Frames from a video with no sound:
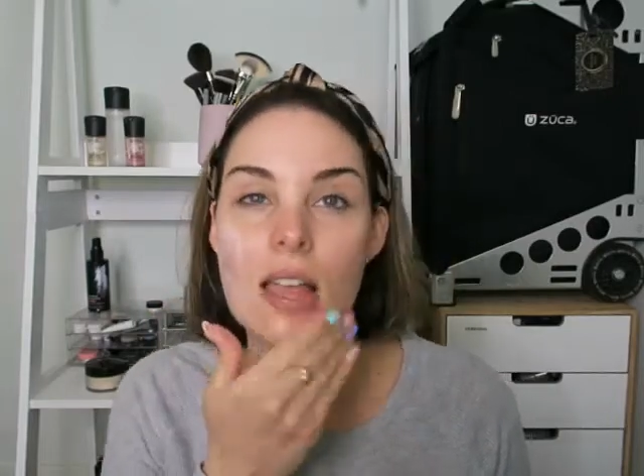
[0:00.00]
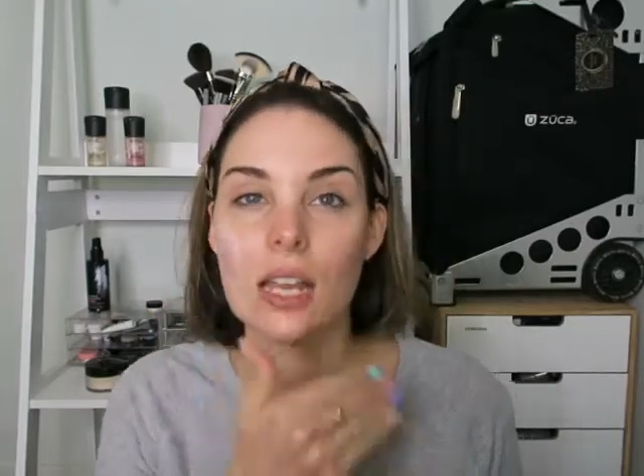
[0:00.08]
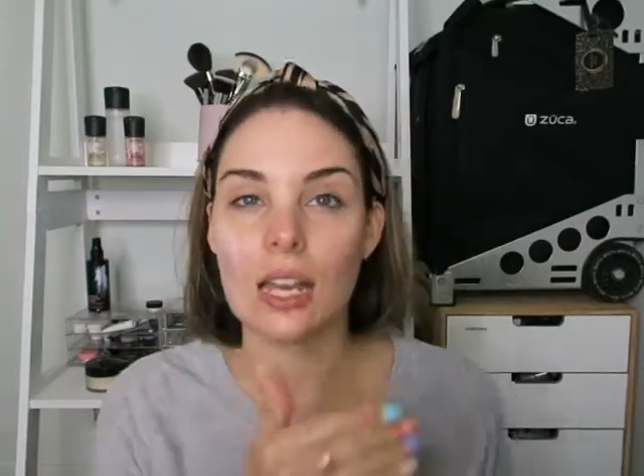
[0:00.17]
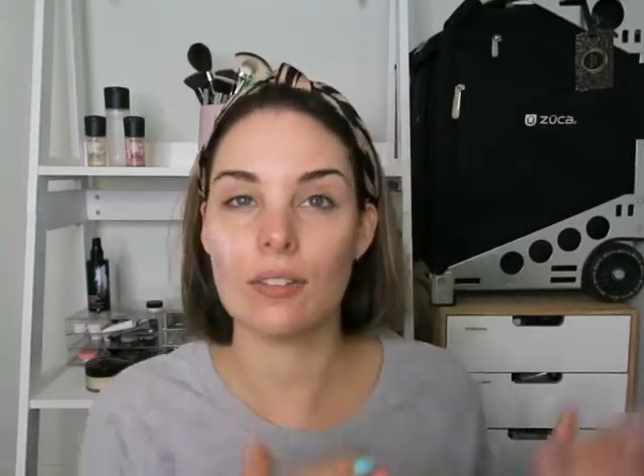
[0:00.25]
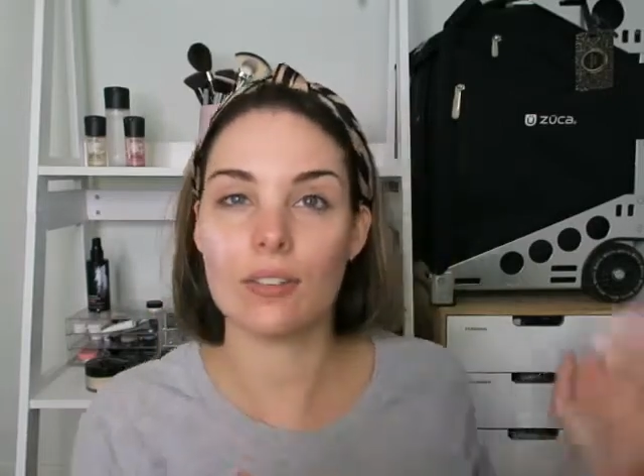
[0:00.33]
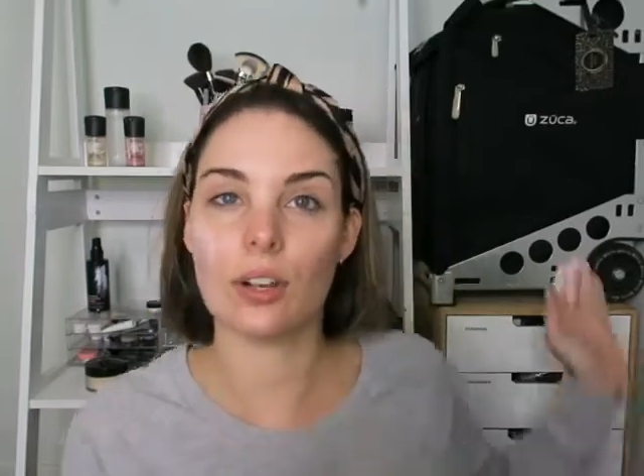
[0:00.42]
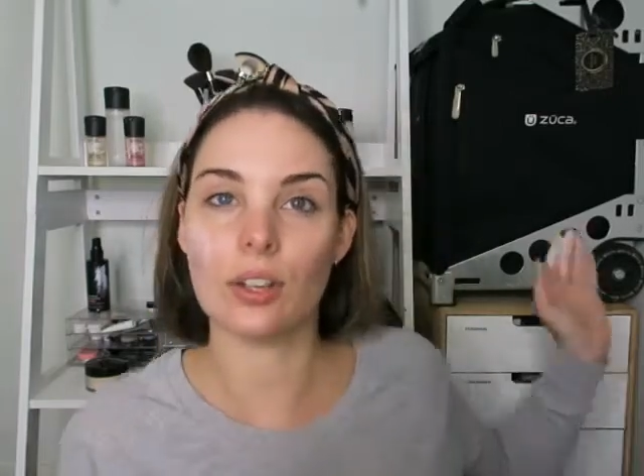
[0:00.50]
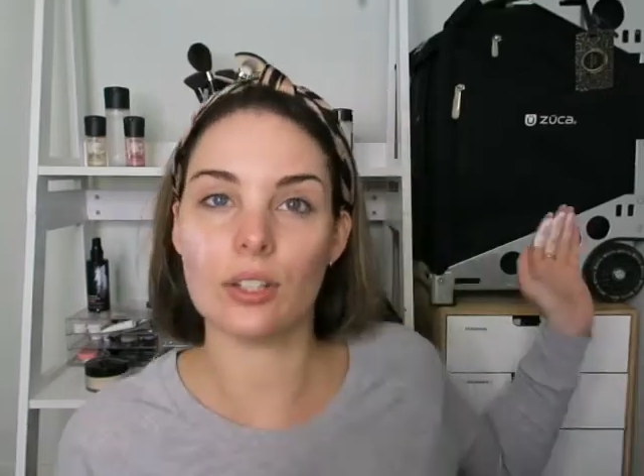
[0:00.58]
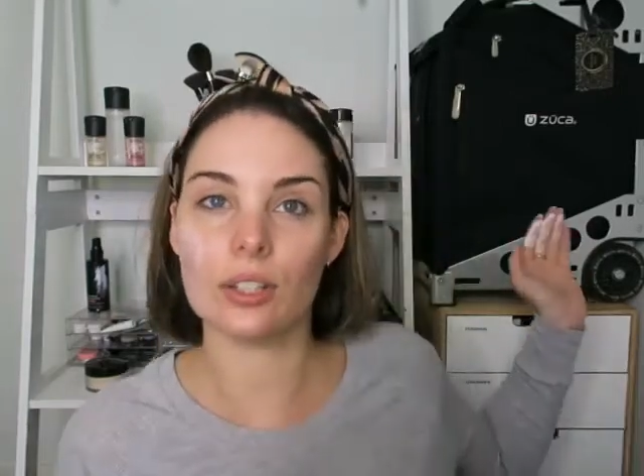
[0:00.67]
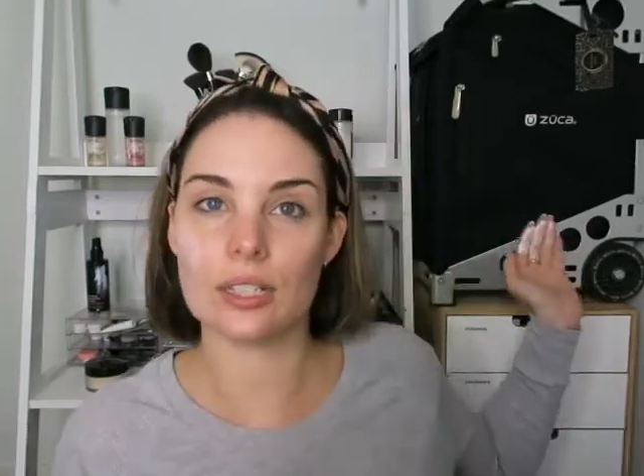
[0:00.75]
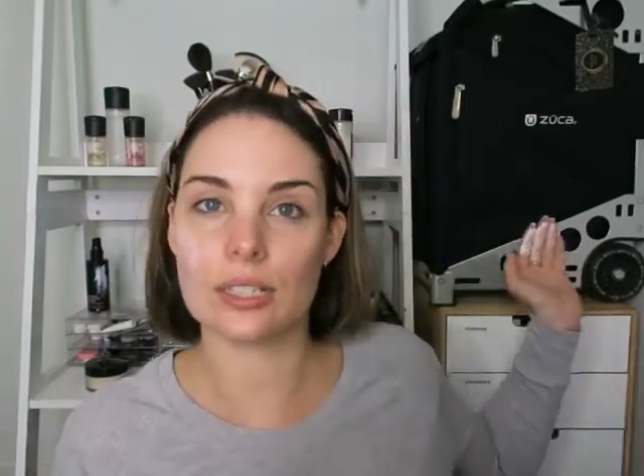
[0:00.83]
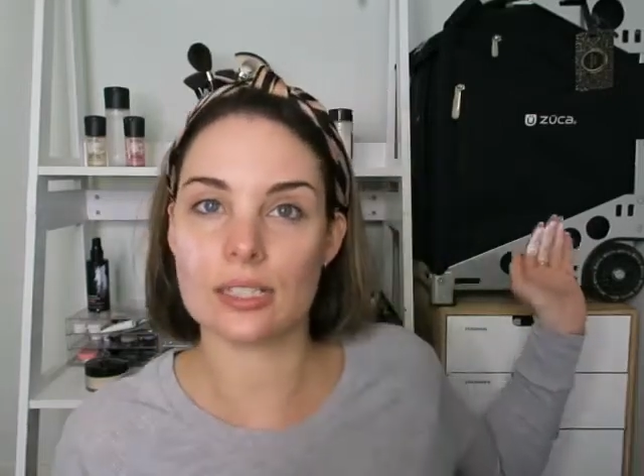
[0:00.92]
Even though you
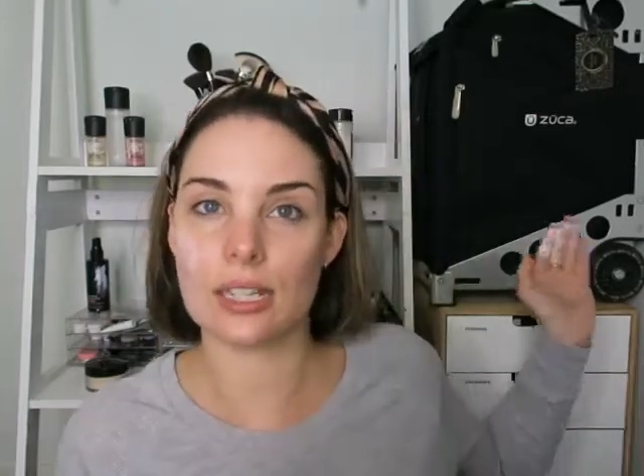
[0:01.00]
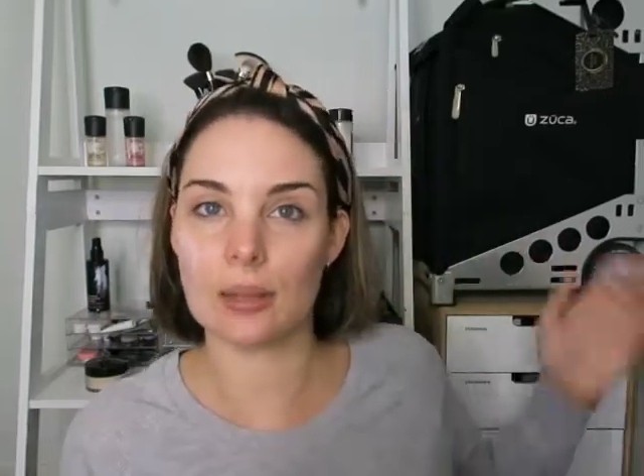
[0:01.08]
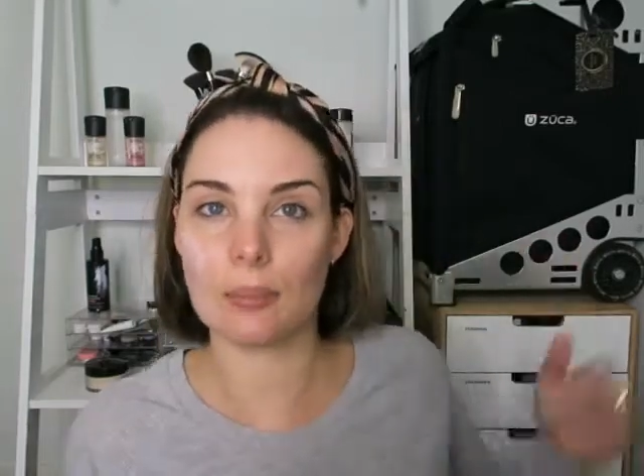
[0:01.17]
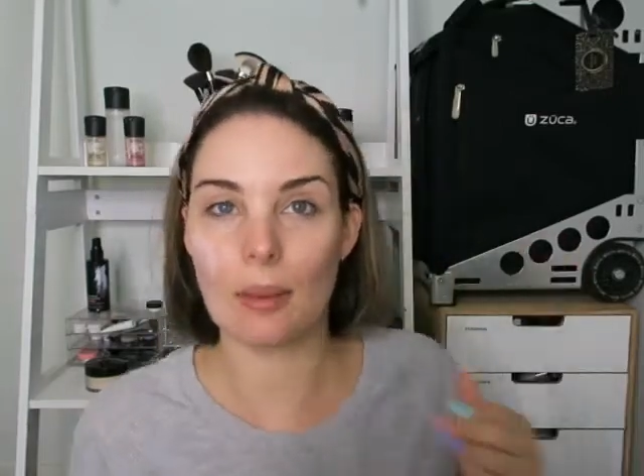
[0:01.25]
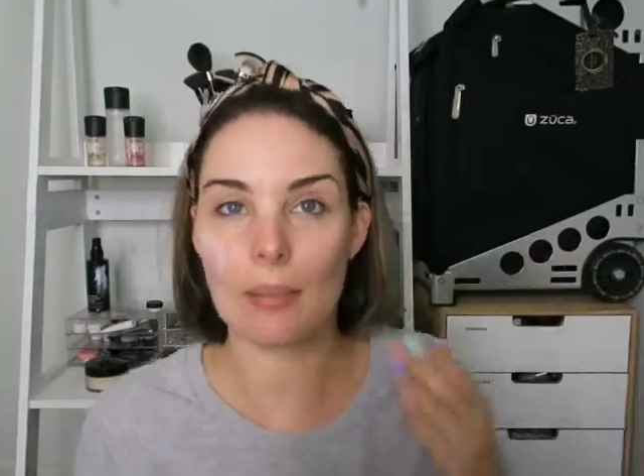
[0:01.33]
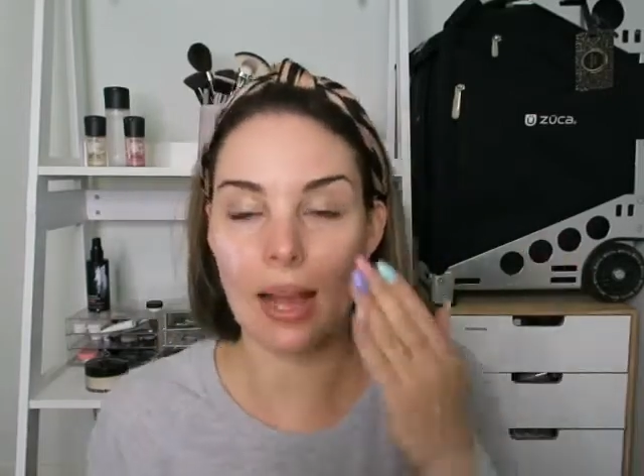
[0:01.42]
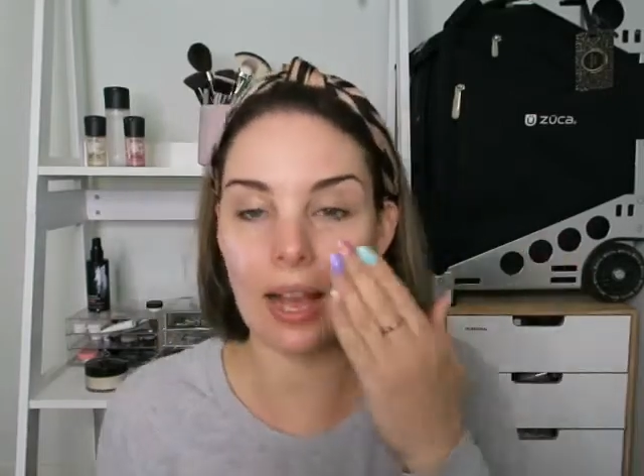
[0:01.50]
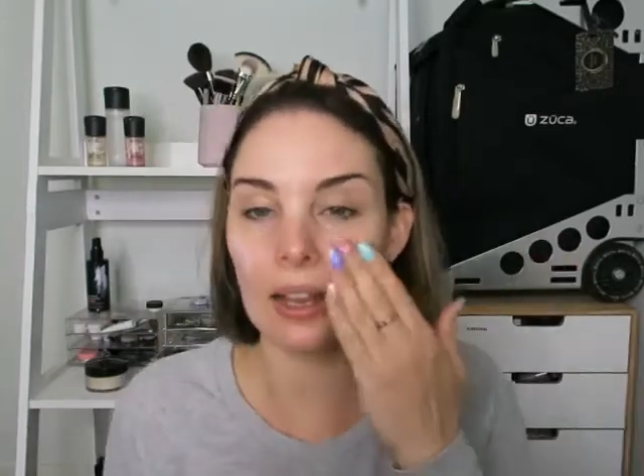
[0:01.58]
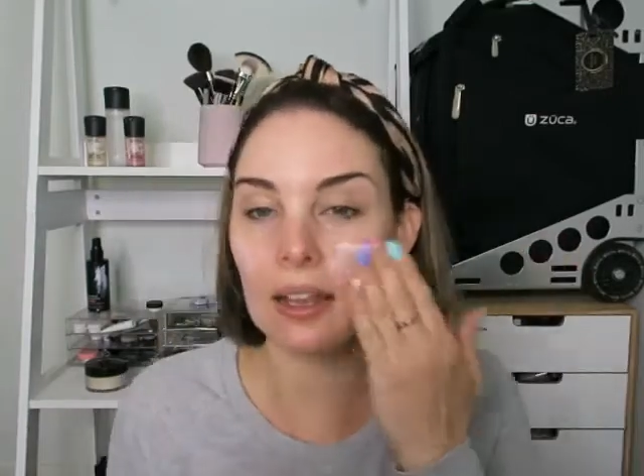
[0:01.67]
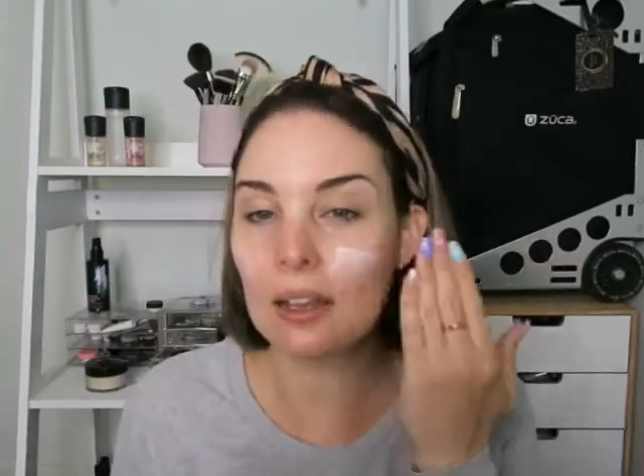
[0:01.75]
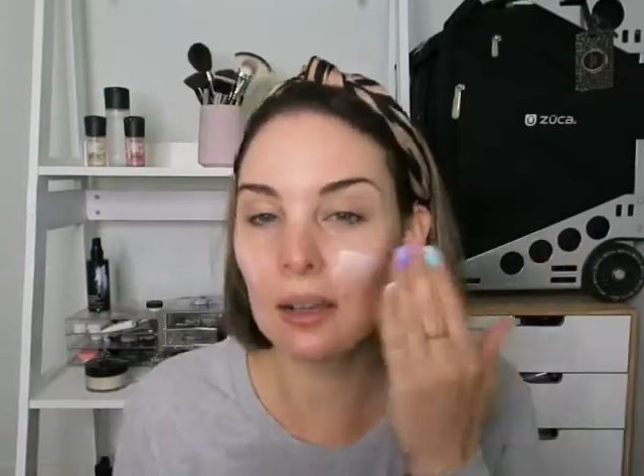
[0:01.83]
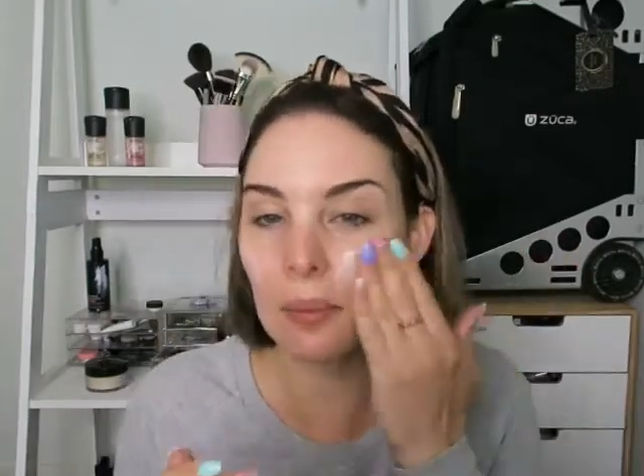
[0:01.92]
can see my bag
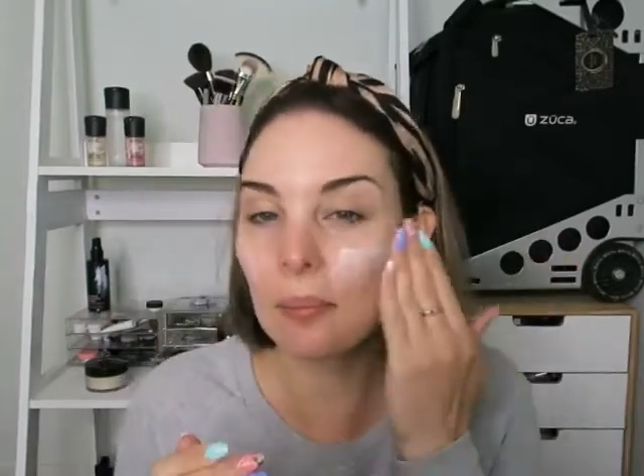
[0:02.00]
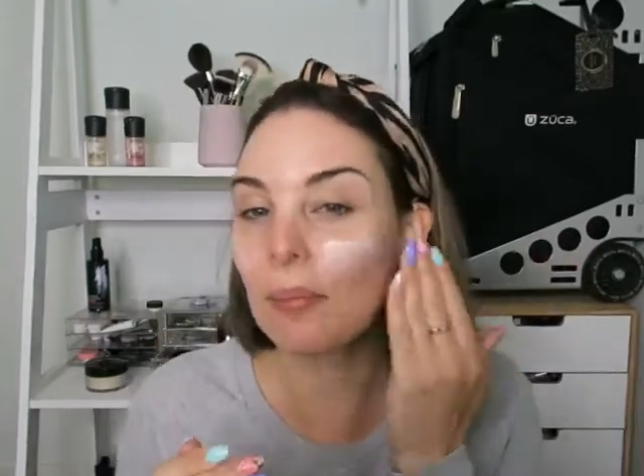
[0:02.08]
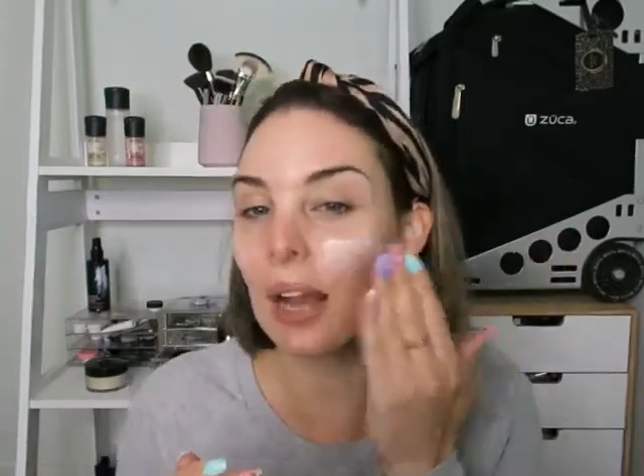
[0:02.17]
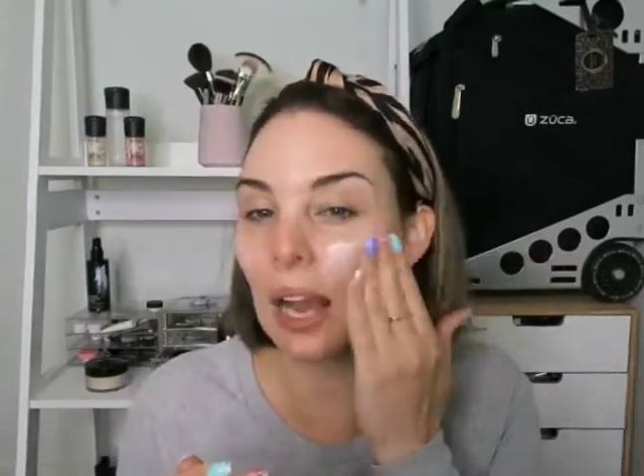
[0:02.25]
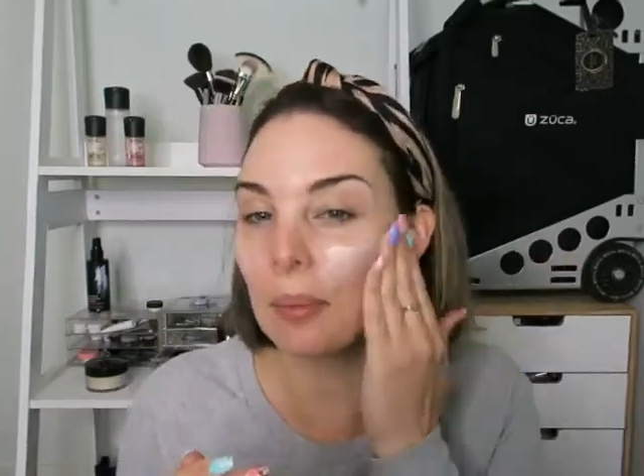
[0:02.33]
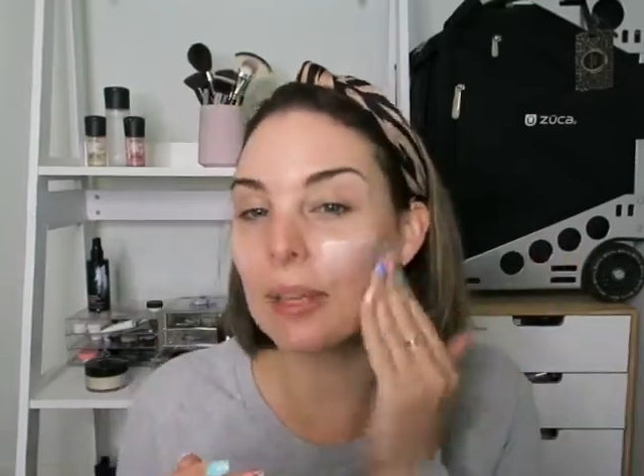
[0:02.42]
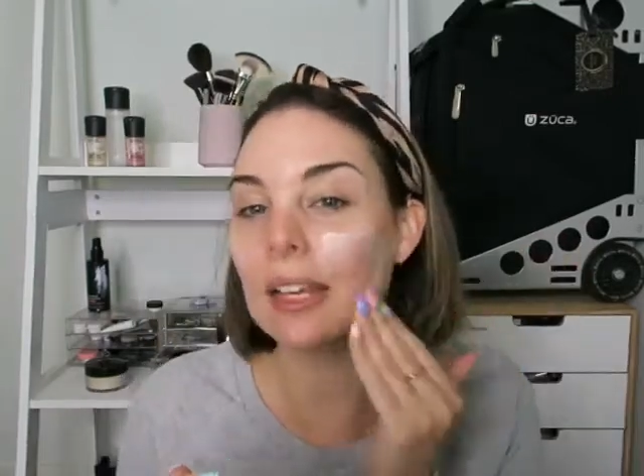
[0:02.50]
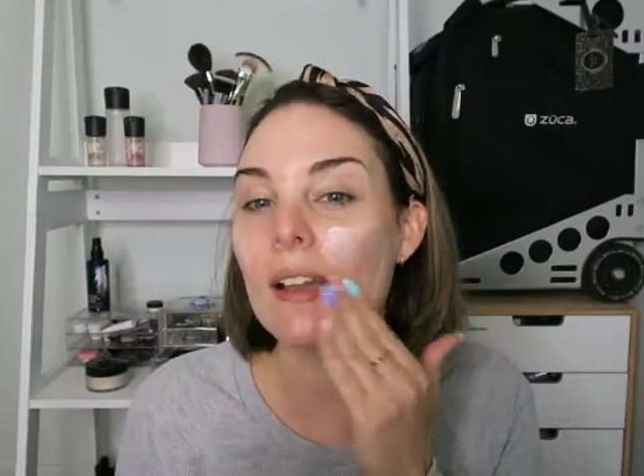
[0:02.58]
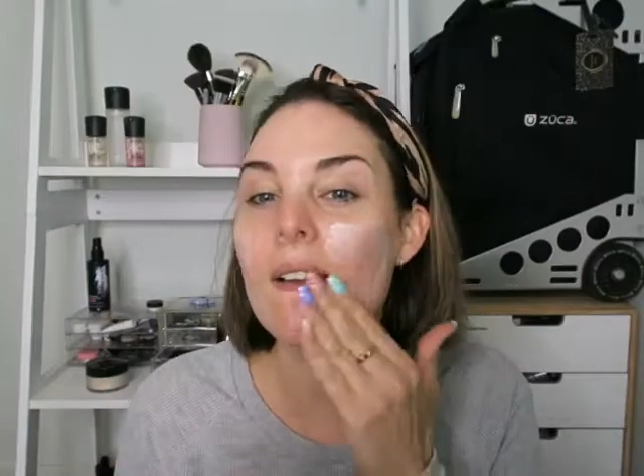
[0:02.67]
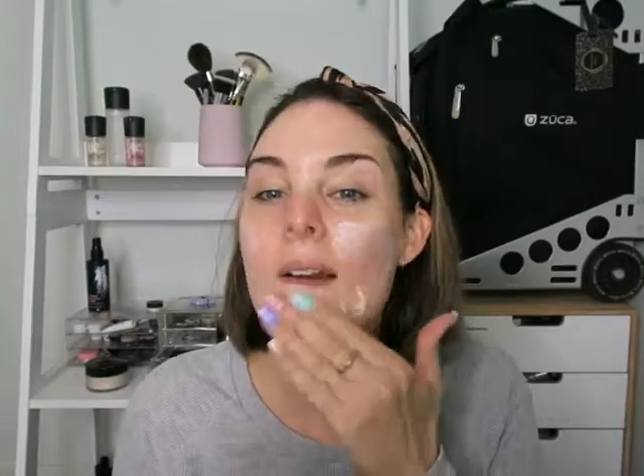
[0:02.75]
behind me,